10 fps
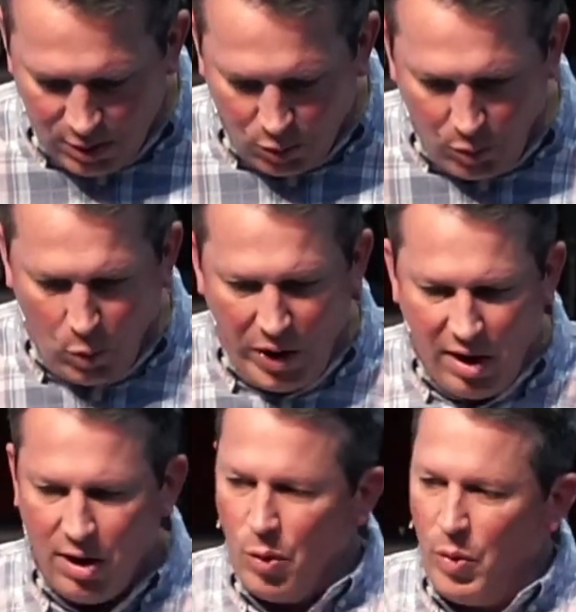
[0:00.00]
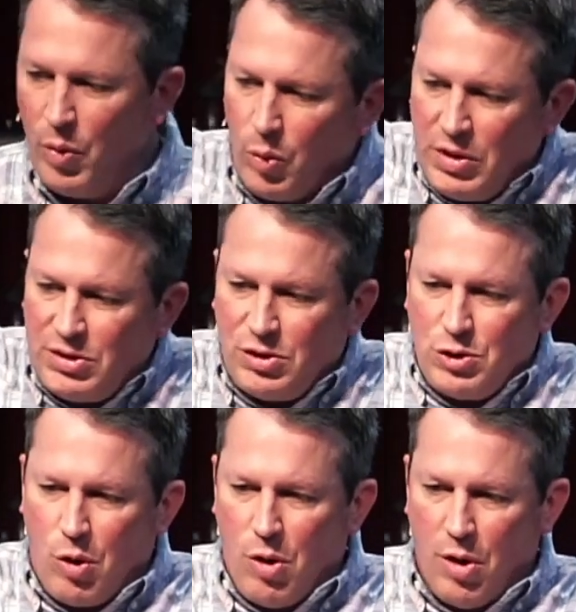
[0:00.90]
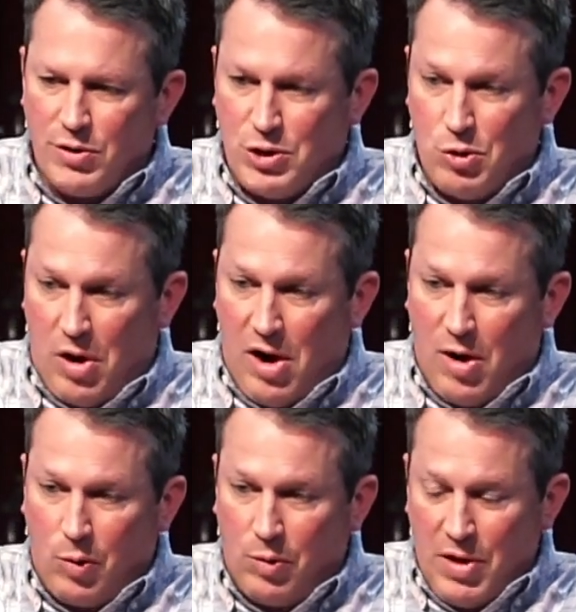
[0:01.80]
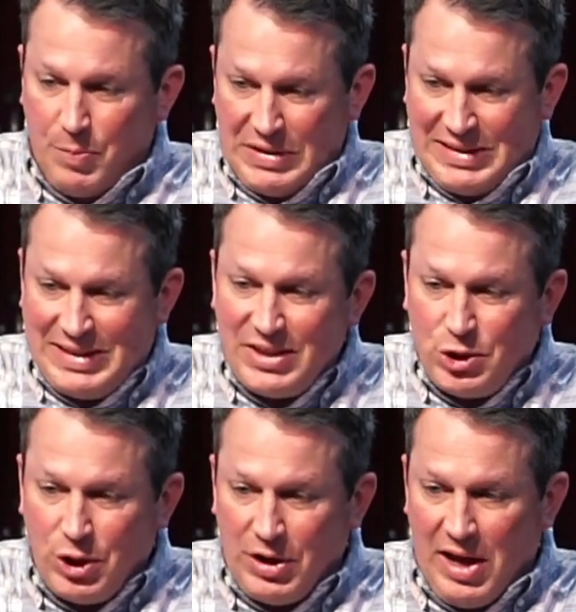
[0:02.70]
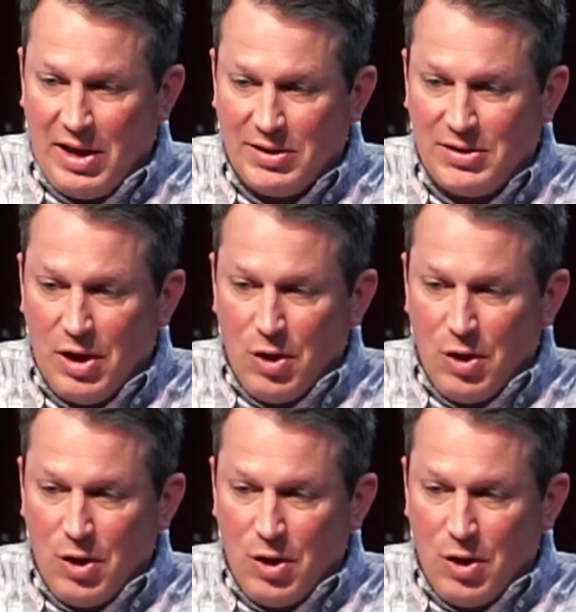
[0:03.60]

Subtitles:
We are restored to our position as